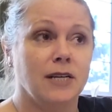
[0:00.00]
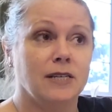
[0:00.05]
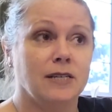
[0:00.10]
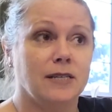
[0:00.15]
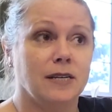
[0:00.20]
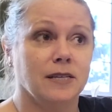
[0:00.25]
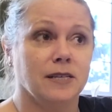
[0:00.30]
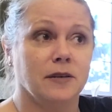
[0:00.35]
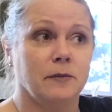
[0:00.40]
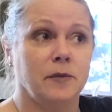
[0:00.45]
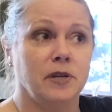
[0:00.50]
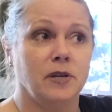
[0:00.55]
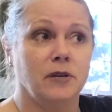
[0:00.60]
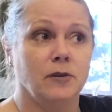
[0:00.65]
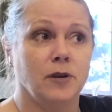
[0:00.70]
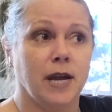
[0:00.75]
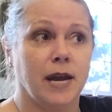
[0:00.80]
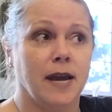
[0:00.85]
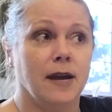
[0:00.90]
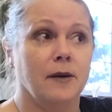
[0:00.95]
doesn't mean you
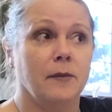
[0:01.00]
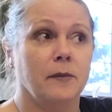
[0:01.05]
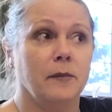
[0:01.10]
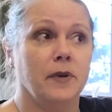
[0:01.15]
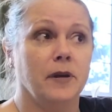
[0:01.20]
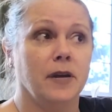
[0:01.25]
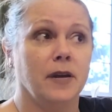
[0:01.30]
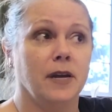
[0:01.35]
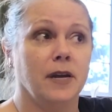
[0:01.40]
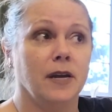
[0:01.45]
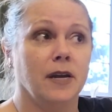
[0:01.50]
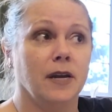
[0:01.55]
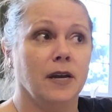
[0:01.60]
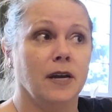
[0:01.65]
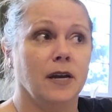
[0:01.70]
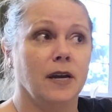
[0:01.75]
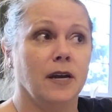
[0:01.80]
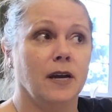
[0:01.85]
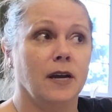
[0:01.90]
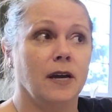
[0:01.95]
can't be
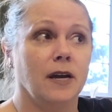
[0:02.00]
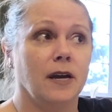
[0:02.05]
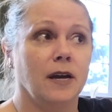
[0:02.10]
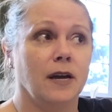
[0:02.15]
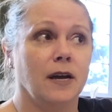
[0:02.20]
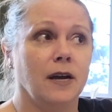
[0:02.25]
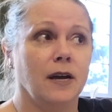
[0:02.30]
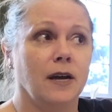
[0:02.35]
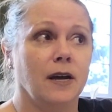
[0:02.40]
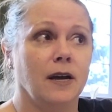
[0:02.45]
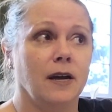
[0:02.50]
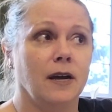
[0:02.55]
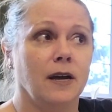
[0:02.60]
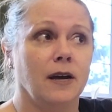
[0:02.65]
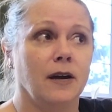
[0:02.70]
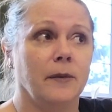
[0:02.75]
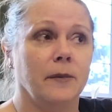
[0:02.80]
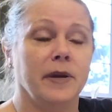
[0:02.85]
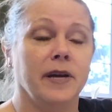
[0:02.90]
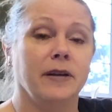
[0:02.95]

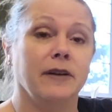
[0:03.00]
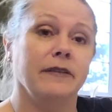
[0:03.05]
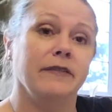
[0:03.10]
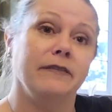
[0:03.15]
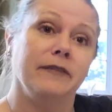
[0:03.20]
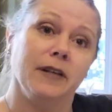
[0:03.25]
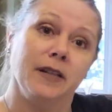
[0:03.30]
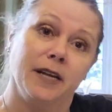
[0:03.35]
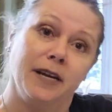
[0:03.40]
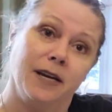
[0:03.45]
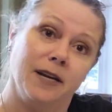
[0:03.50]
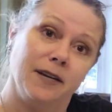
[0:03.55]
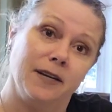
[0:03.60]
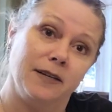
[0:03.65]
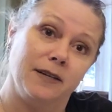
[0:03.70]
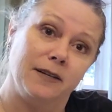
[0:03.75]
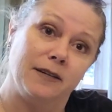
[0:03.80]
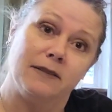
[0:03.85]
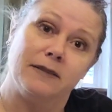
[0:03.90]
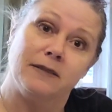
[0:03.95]
an affiliate.
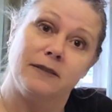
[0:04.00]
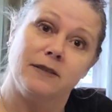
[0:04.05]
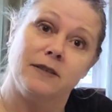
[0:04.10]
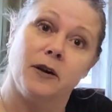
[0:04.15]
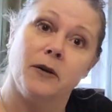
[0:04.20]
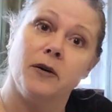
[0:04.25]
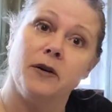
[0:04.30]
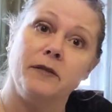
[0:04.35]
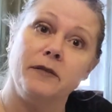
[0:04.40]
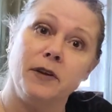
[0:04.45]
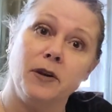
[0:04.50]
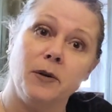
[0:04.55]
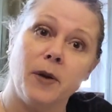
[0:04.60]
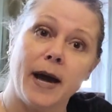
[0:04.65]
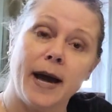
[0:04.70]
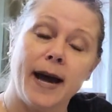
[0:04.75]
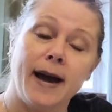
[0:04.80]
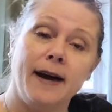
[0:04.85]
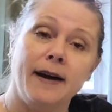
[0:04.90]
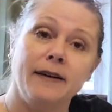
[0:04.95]
So if you
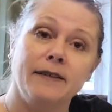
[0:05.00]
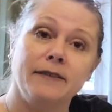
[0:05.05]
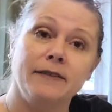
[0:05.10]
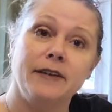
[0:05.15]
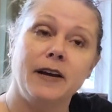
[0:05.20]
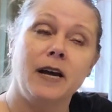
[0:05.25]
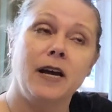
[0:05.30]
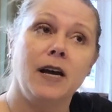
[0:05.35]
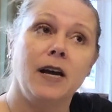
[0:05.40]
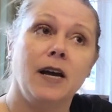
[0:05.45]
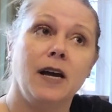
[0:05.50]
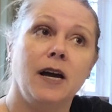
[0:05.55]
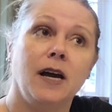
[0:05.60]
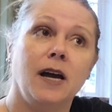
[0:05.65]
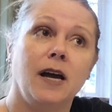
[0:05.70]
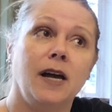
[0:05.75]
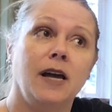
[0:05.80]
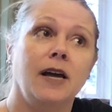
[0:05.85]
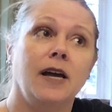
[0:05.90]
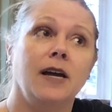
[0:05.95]
have
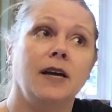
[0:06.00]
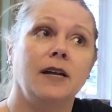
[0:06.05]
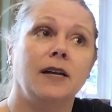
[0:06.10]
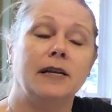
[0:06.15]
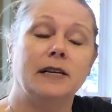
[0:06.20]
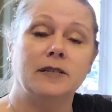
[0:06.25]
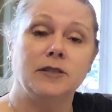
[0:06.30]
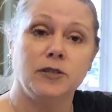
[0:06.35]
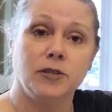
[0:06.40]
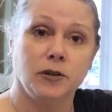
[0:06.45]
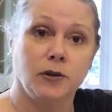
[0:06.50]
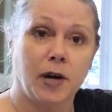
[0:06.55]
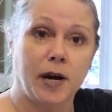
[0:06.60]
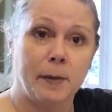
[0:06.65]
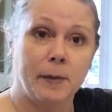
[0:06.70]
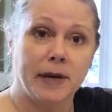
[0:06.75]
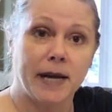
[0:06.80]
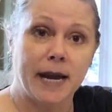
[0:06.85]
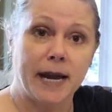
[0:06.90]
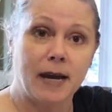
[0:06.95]
an
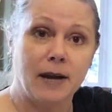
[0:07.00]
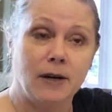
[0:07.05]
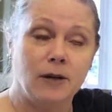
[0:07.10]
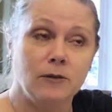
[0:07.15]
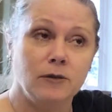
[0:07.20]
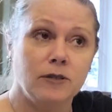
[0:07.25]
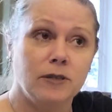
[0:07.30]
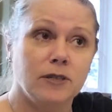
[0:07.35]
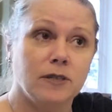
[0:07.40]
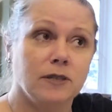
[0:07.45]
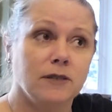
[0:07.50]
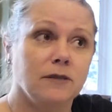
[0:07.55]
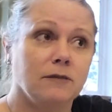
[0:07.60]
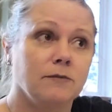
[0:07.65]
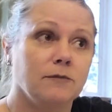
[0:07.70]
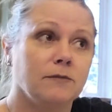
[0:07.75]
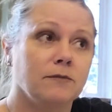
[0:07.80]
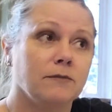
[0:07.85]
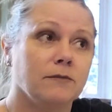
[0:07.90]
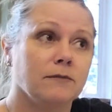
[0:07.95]
Instagram account,
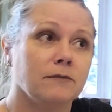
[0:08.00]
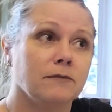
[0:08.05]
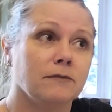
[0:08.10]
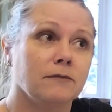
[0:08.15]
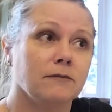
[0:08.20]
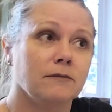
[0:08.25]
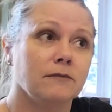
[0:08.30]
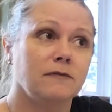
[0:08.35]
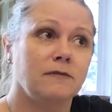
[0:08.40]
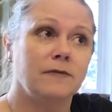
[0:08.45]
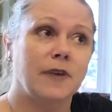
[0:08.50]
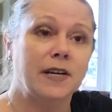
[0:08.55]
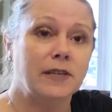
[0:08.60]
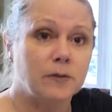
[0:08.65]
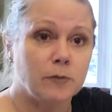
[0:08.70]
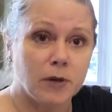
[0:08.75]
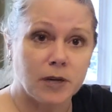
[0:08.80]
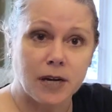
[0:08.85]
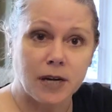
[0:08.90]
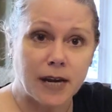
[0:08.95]

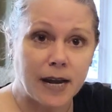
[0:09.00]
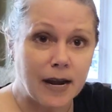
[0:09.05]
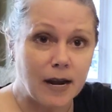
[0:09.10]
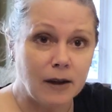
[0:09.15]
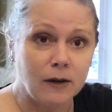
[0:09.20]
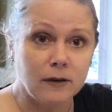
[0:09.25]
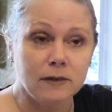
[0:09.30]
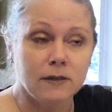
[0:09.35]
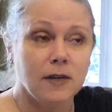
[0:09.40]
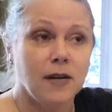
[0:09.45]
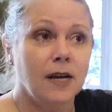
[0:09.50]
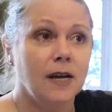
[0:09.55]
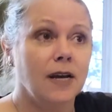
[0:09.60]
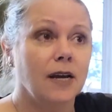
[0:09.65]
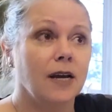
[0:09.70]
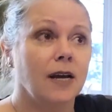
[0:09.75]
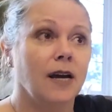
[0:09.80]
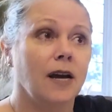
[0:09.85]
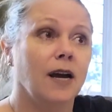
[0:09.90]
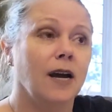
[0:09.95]
Facebook account,
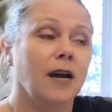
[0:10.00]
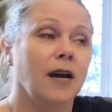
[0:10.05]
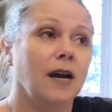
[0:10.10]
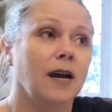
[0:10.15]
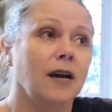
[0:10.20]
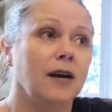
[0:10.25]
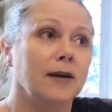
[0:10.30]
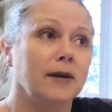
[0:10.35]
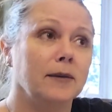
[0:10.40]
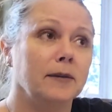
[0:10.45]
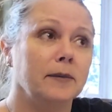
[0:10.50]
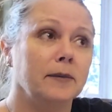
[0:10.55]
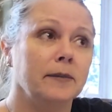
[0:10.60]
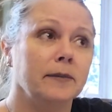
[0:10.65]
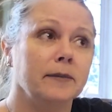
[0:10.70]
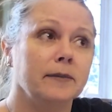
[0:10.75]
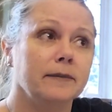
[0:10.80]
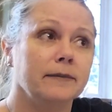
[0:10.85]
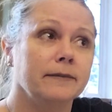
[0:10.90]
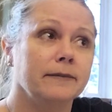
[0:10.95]

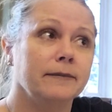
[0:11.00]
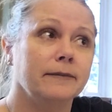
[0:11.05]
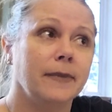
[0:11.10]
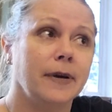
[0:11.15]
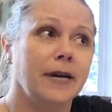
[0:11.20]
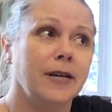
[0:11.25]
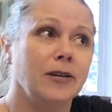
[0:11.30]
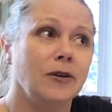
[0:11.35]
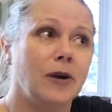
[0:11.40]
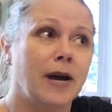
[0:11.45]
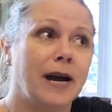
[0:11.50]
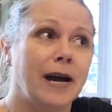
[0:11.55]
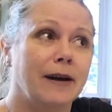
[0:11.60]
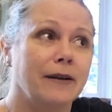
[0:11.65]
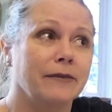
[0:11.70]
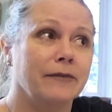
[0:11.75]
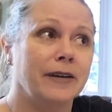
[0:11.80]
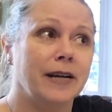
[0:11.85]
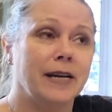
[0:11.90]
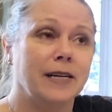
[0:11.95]
and you
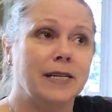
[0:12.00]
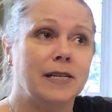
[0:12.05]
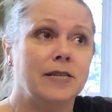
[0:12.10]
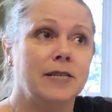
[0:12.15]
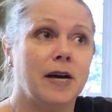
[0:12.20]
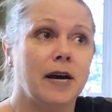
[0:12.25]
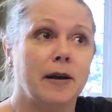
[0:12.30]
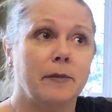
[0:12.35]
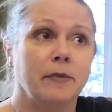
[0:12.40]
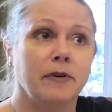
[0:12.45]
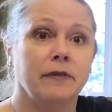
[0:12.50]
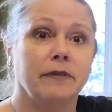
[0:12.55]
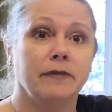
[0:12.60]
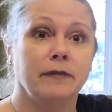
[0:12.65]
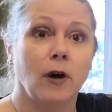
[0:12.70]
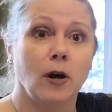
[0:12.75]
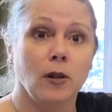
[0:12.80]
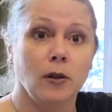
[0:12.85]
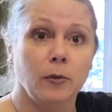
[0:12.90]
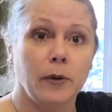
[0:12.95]
have any type of
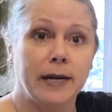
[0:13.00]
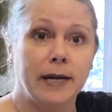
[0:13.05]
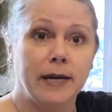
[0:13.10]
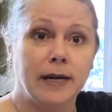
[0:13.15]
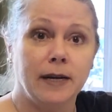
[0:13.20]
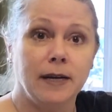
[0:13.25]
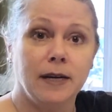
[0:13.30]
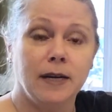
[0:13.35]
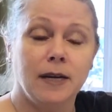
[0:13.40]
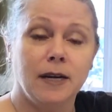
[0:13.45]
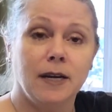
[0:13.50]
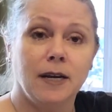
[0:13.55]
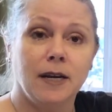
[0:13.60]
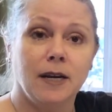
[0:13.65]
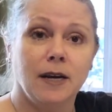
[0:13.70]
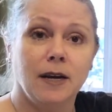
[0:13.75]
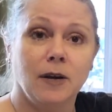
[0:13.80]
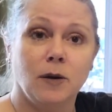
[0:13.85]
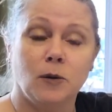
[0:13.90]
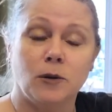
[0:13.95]
following,
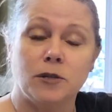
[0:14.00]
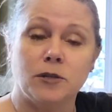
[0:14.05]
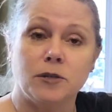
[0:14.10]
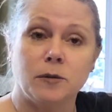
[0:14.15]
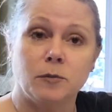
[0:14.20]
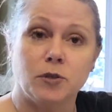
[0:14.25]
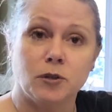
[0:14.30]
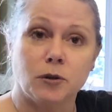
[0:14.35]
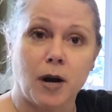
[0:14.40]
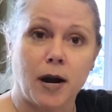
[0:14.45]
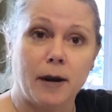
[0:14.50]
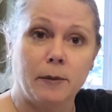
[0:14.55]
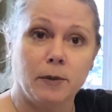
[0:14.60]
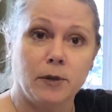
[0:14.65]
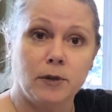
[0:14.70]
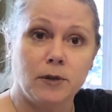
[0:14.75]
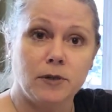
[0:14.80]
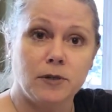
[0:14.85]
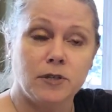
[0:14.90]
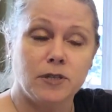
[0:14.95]
or
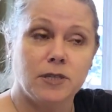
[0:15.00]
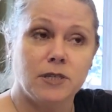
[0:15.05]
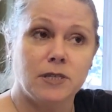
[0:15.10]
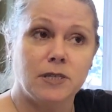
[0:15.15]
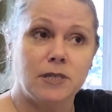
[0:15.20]
subscribers,